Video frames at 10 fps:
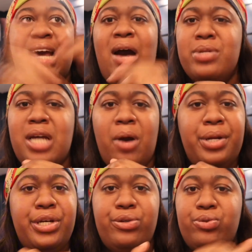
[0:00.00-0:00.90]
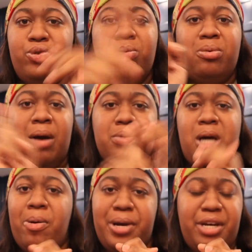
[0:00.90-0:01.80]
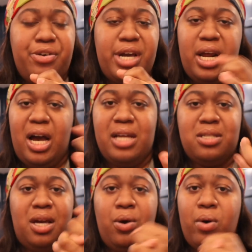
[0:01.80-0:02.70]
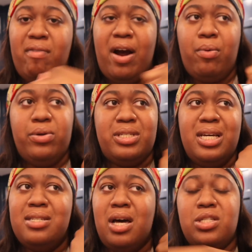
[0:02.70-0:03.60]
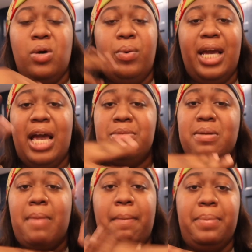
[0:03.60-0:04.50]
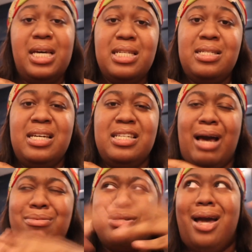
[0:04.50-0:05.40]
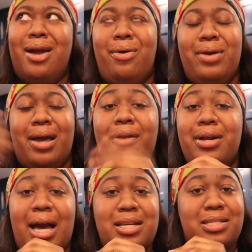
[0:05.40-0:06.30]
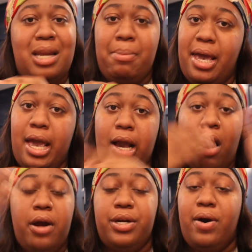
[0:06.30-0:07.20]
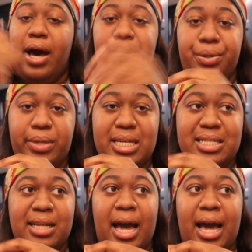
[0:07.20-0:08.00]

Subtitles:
I was already a YouTuber, I was already creating content and going viral on TikTok. So when it came to my business, I was like, oh yeah, I already got this in the bag, I already know how to do this.